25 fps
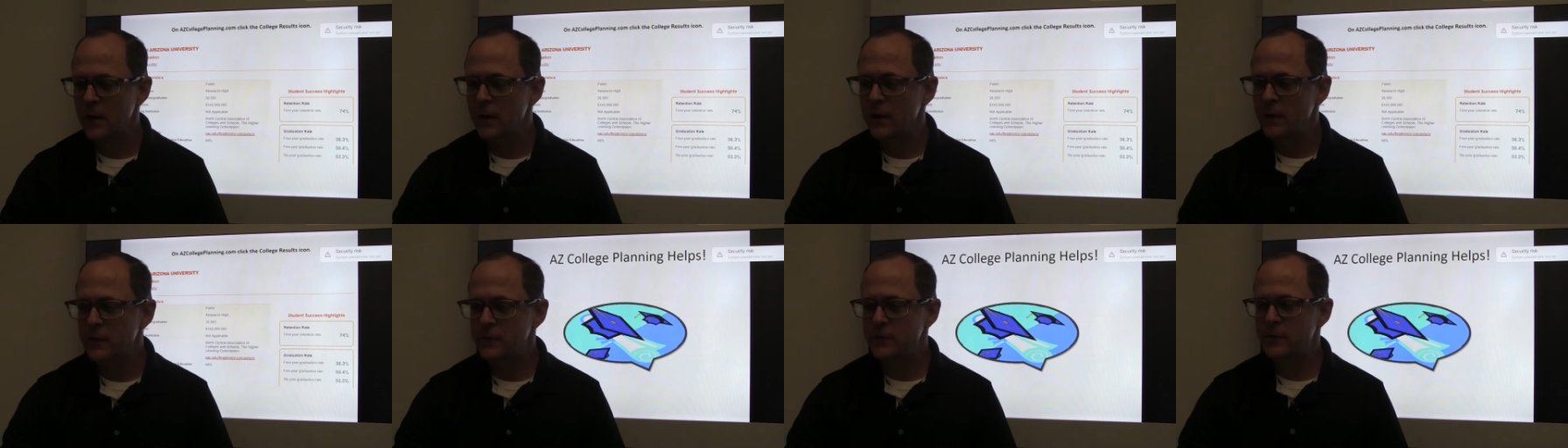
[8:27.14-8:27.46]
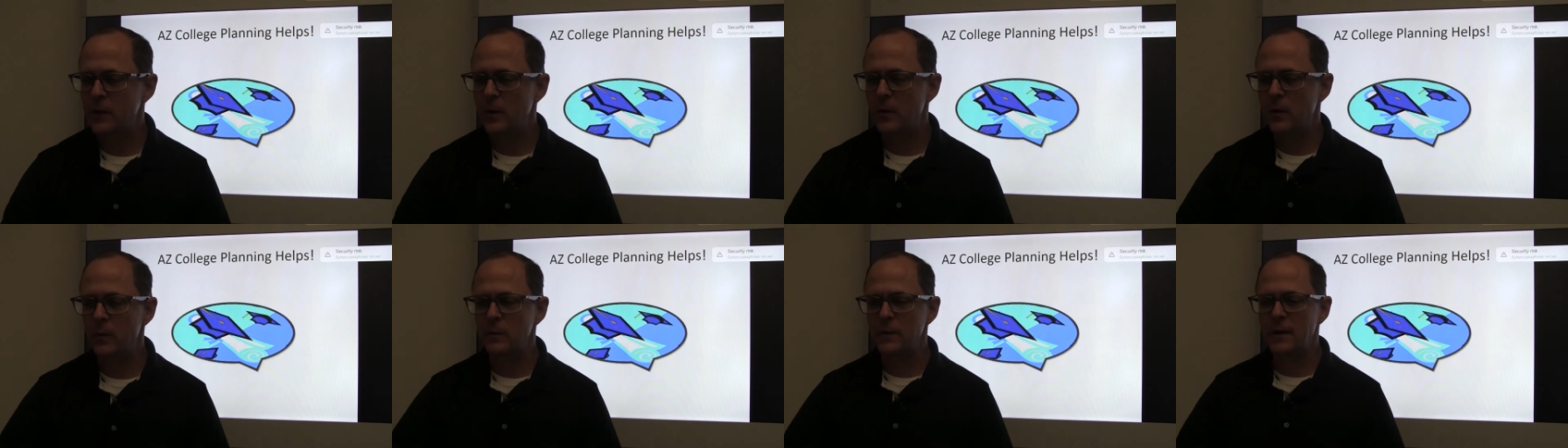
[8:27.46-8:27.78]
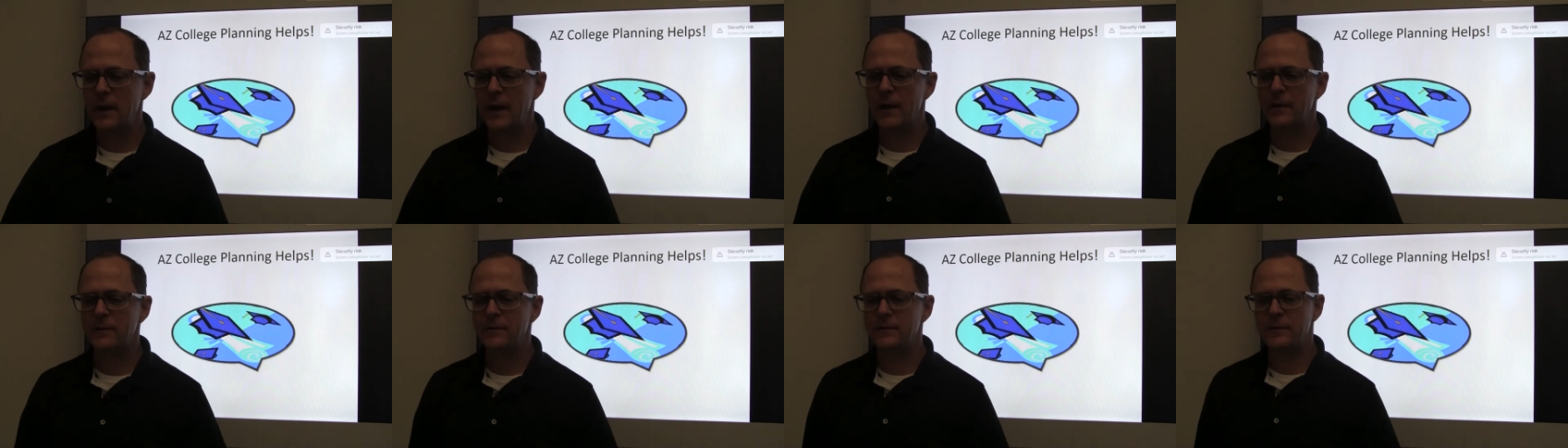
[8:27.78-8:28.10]
So
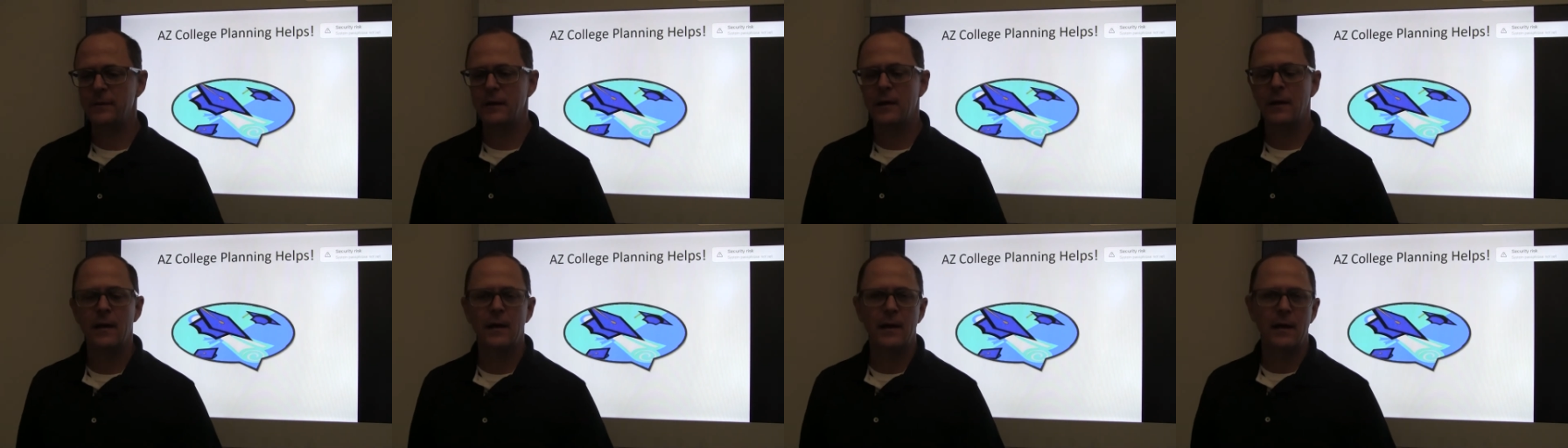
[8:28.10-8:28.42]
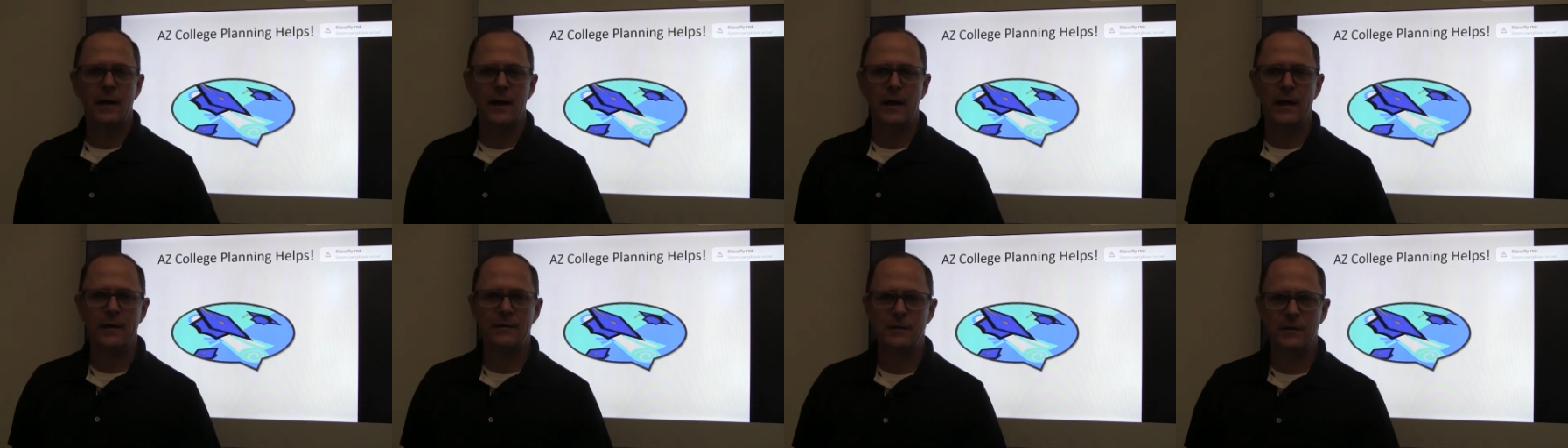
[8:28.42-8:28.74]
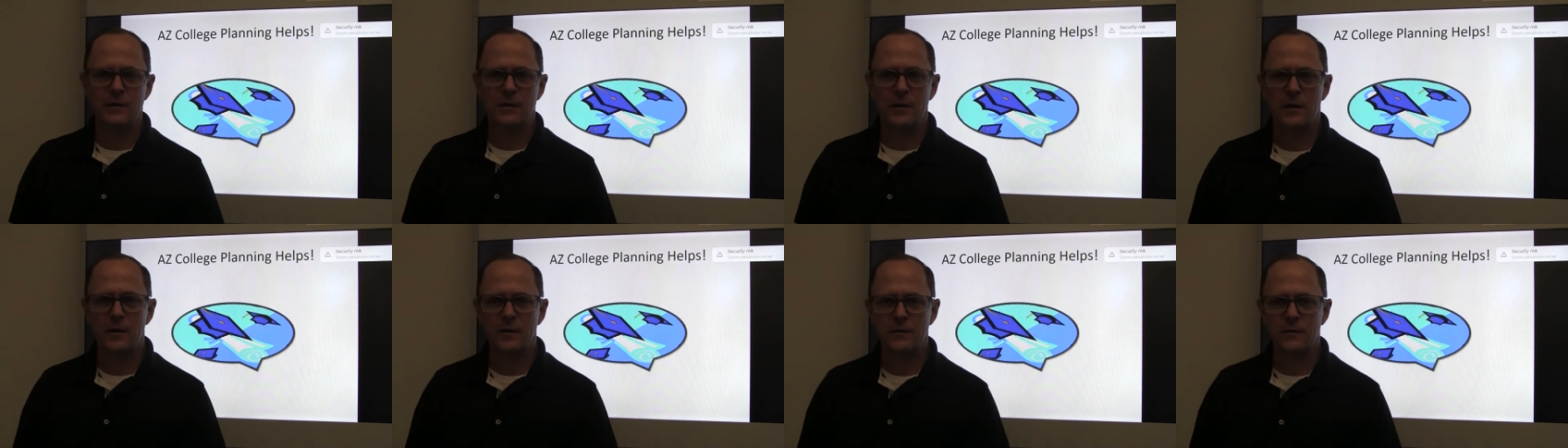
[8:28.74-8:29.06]
yes, AZ
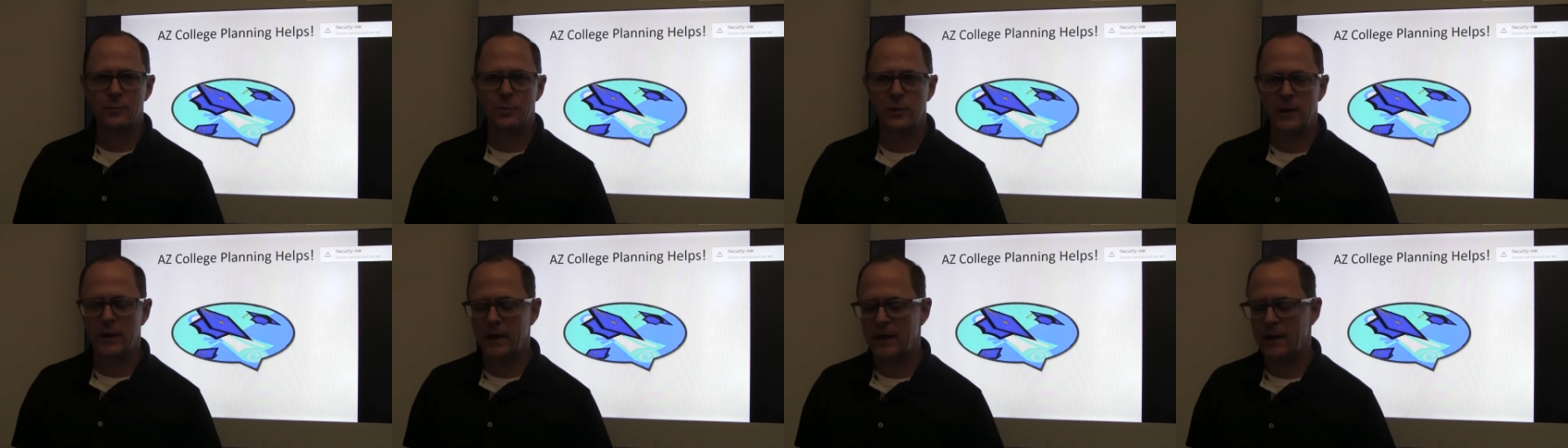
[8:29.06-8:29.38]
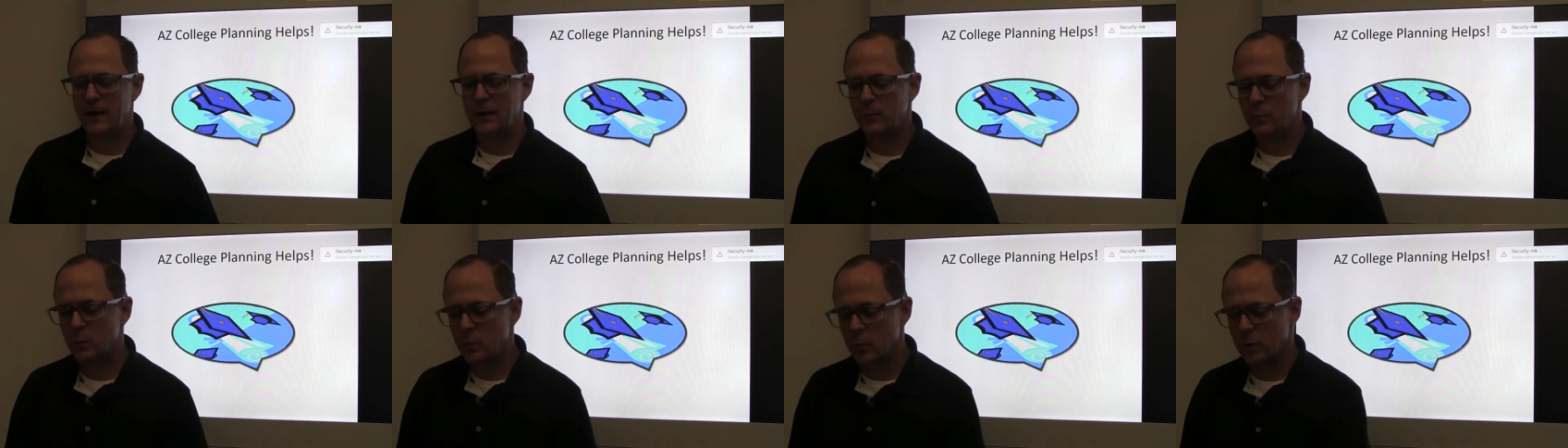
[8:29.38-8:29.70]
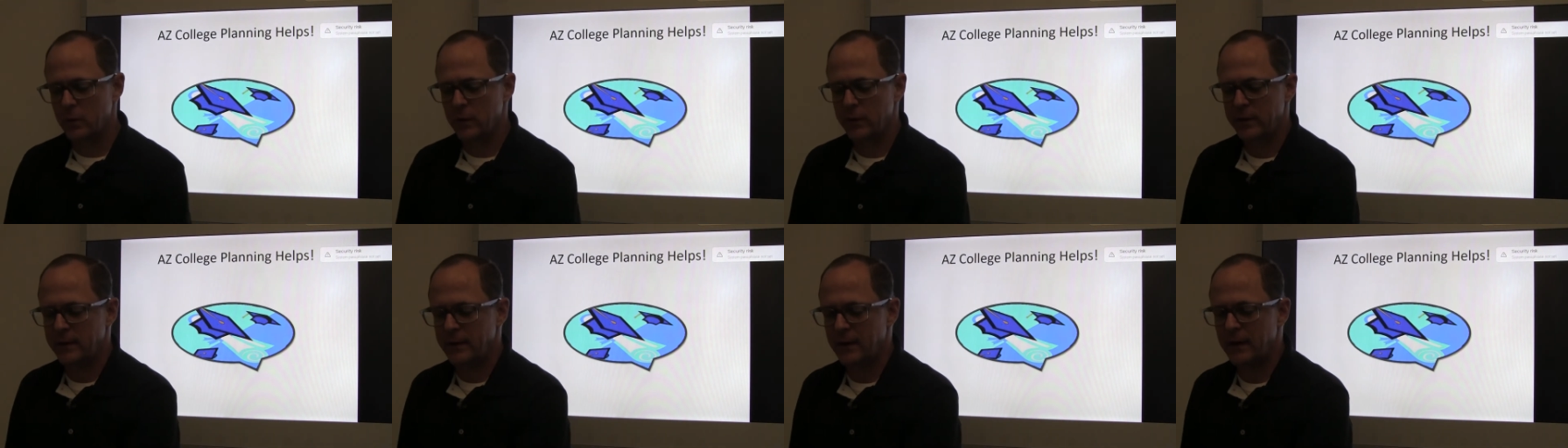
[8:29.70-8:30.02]
College Planning, we're
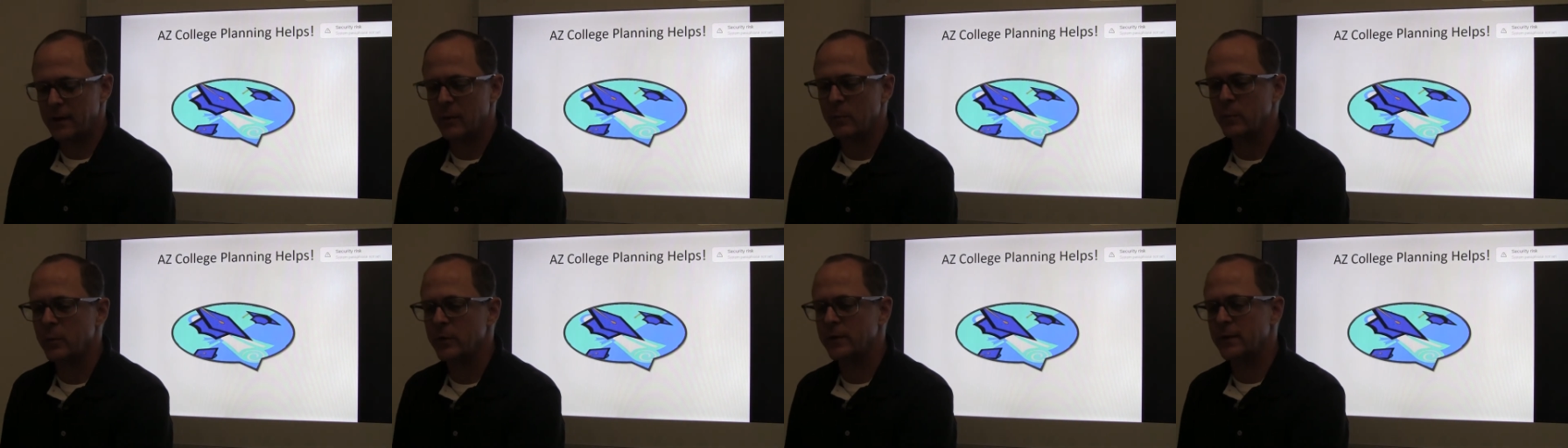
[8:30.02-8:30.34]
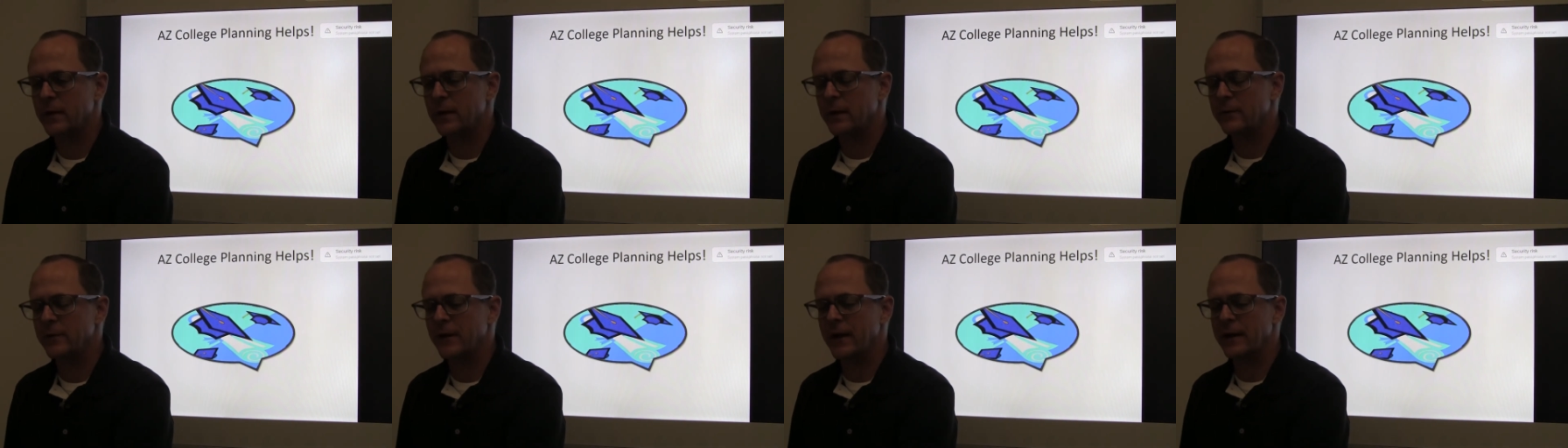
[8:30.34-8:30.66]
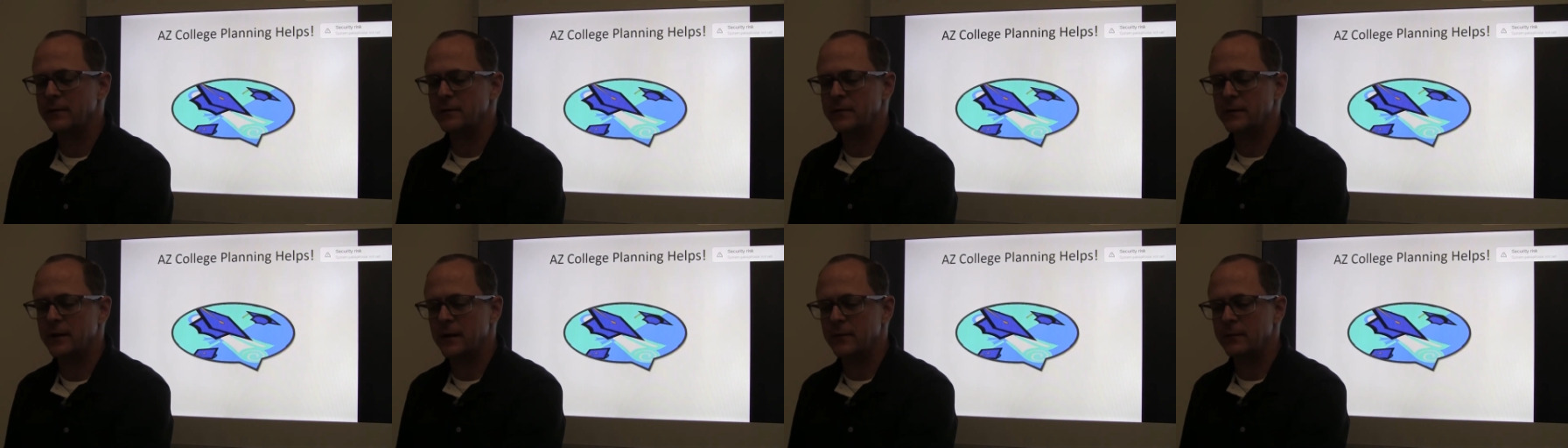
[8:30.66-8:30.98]
going to help with all of
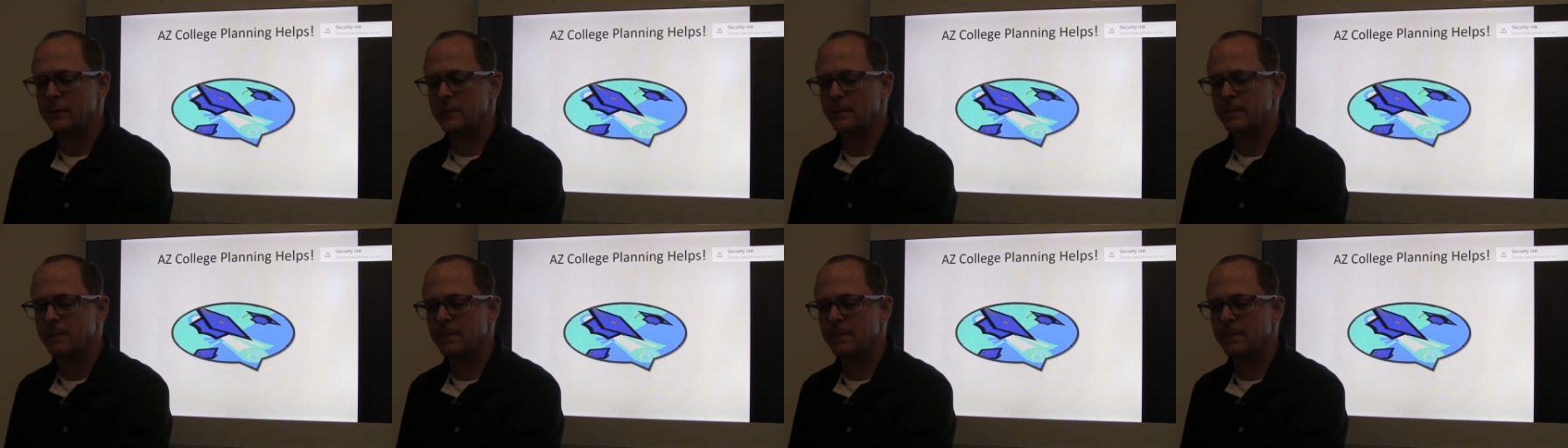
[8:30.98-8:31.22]
that stuff.